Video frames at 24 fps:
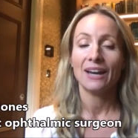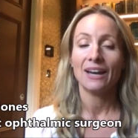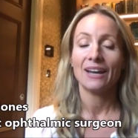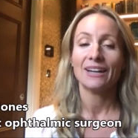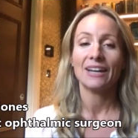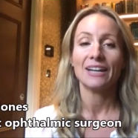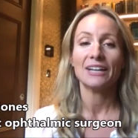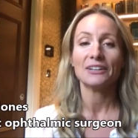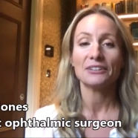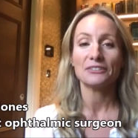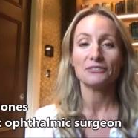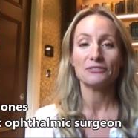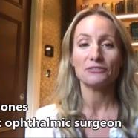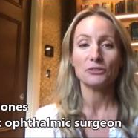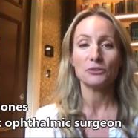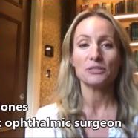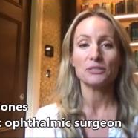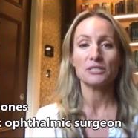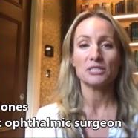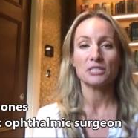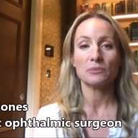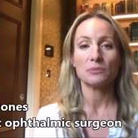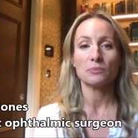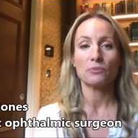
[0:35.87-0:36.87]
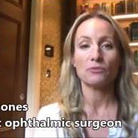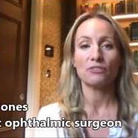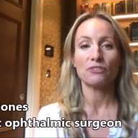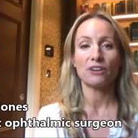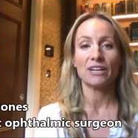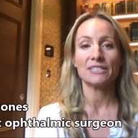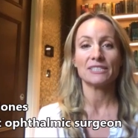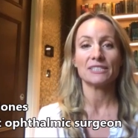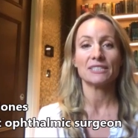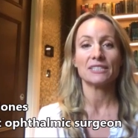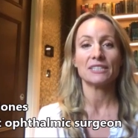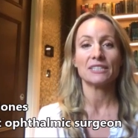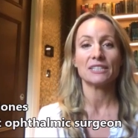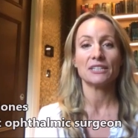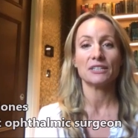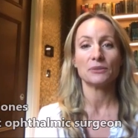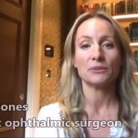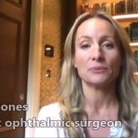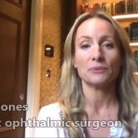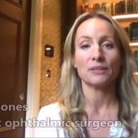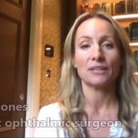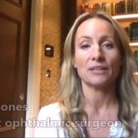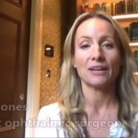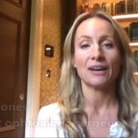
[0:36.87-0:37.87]
and I look forward to providing
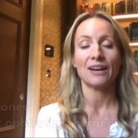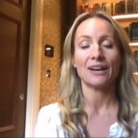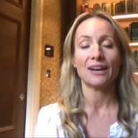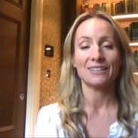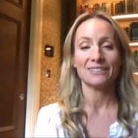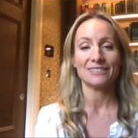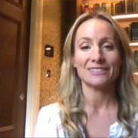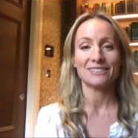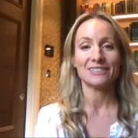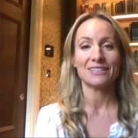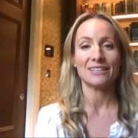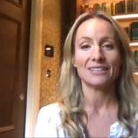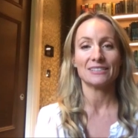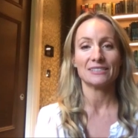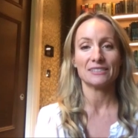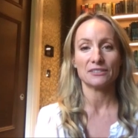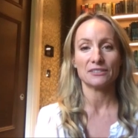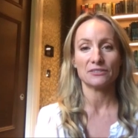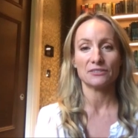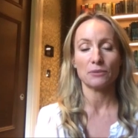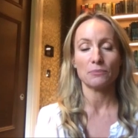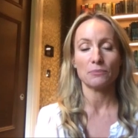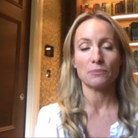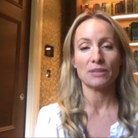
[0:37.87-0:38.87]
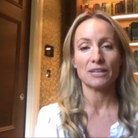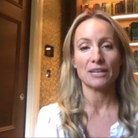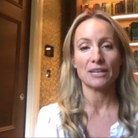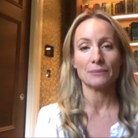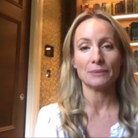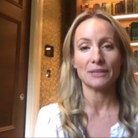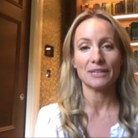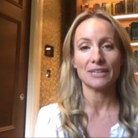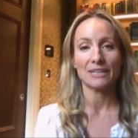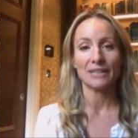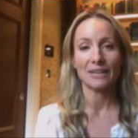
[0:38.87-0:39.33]
you with the highest standard of ophthalmic